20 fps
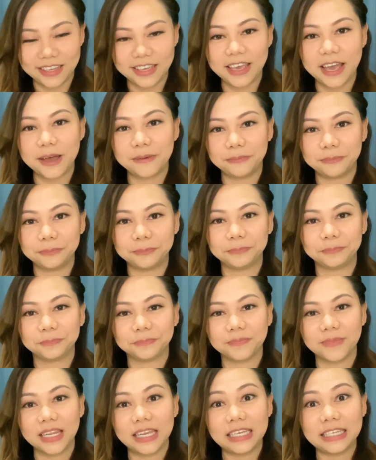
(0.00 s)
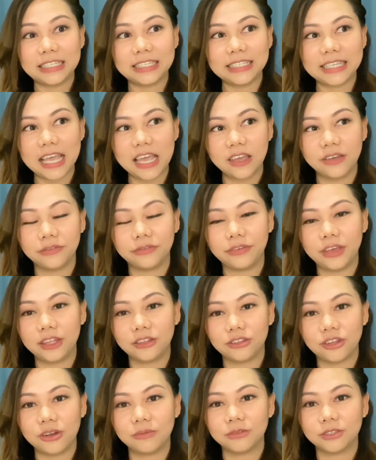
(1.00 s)
Yeah, safe in
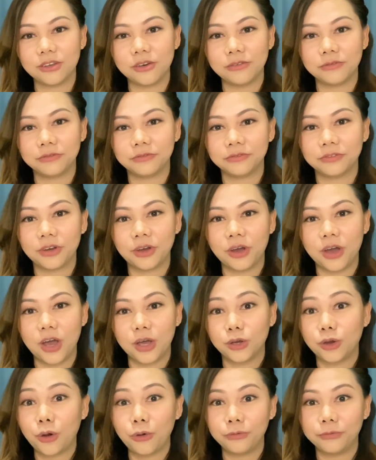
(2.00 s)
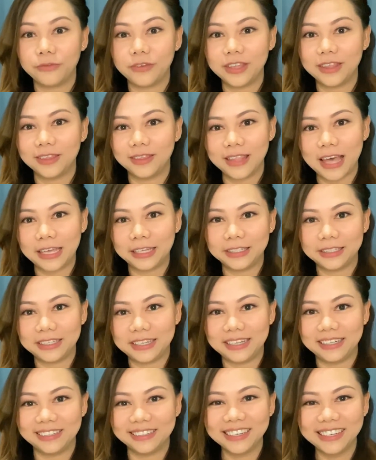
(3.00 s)
terms of
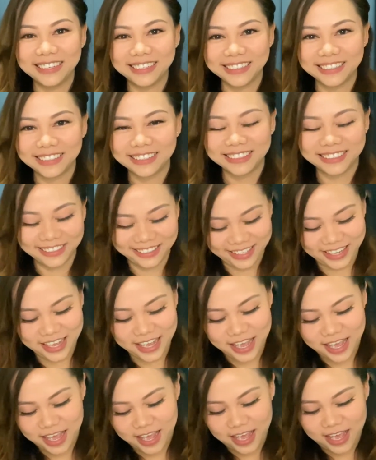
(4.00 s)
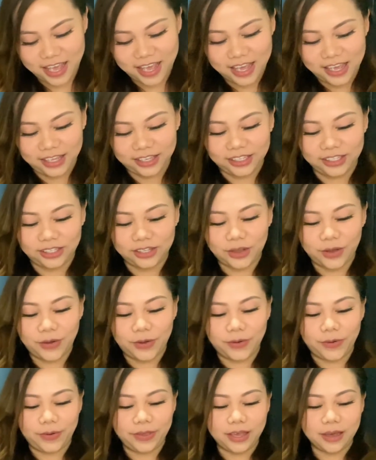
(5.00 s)
COVID-19.
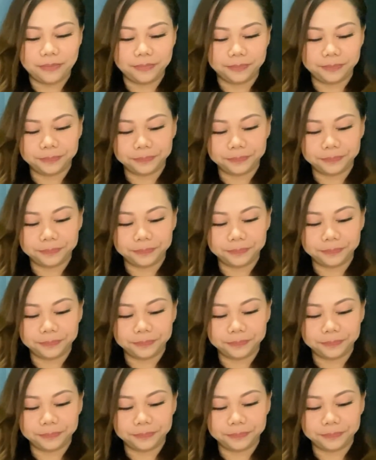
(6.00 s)
So yep.